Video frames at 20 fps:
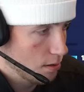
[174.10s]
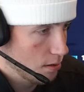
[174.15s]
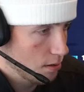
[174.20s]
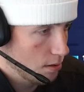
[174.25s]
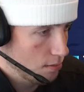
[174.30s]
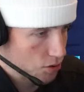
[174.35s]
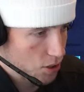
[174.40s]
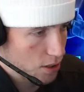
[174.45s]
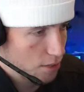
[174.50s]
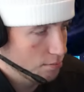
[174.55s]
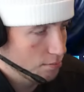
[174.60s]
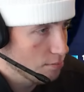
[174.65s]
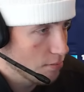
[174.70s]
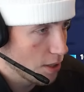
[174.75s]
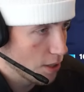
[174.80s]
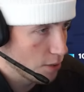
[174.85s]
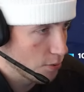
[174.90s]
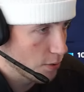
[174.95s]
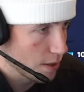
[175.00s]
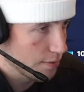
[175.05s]
Oh, sure.
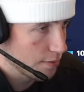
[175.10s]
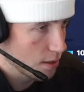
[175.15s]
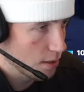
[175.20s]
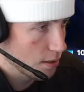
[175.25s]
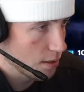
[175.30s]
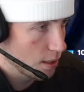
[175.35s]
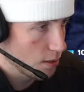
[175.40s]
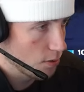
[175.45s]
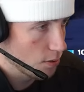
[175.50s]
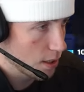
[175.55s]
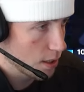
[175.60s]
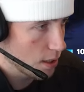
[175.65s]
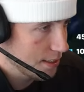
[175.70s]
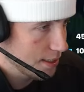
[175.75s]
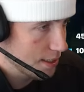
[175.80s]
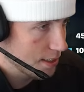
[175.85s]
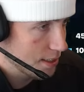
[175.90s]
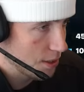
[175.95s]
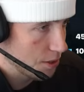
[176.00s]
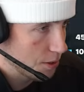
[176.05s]
Another rift too. That'll work.
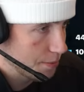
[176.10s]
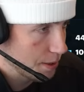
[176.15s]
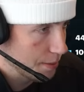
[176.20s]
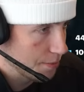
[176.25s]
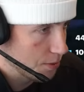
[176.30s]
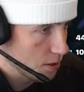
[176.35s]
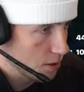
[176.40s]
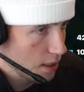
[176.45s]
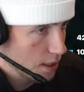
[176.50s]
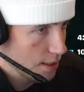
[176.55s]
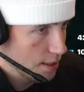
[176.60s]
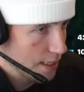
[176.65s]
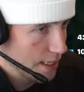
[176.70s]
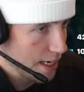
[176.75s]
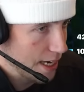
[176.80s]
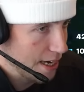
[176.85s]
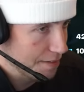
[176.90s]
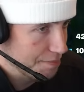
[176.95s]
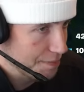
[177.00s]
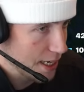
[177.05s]
6 other people. It's in a
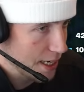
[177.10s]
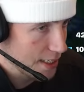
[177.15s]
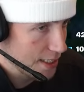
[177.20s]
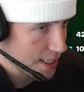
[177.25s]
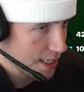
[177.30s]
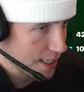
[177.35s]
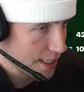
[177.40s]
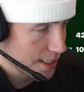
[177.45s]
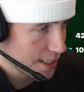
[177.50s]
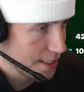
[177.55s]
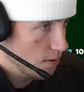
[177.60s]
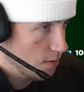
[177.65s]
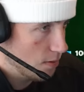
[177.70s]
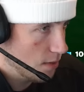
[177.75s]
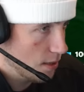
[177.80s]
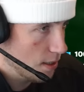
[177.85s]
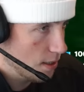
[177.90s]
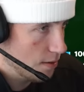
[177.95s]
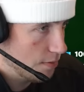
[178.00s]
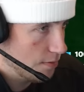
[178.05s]
half bad gig.
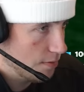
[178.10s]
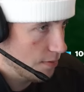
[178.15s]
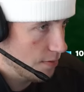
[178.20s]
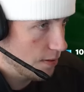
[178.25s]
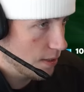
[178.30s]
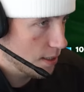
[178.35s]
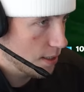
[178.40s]
What the fuck